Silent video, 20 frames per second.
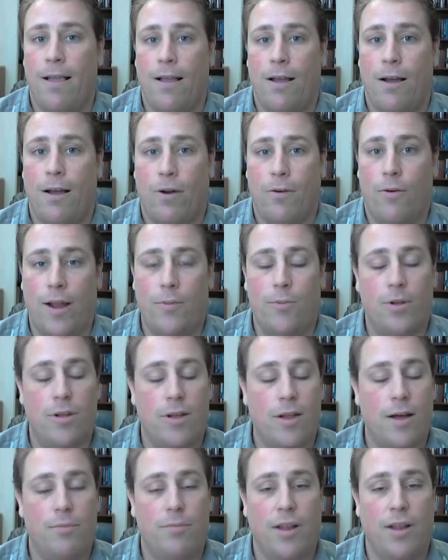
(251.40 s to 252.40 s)
All right. Well,
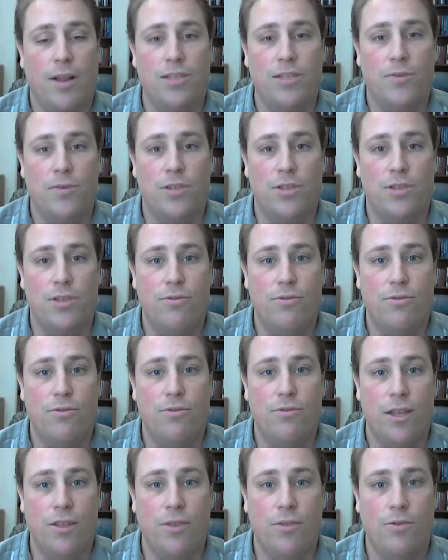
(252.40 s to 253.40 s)
God bless you as you
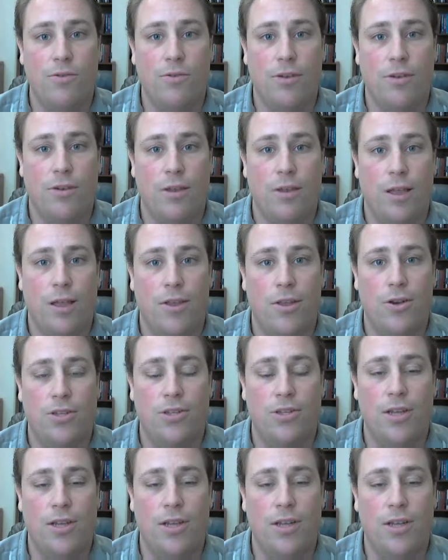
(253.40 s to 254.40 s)
continue in your
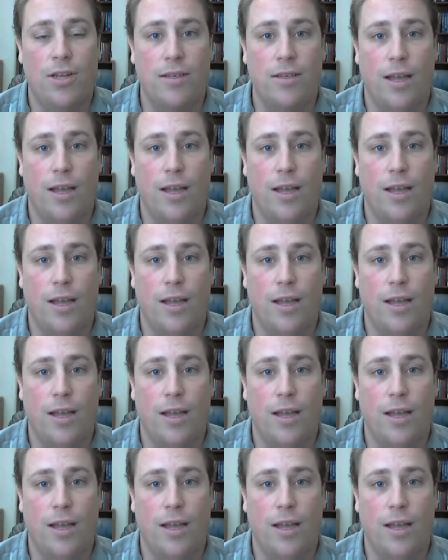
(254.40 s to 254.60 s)
studies.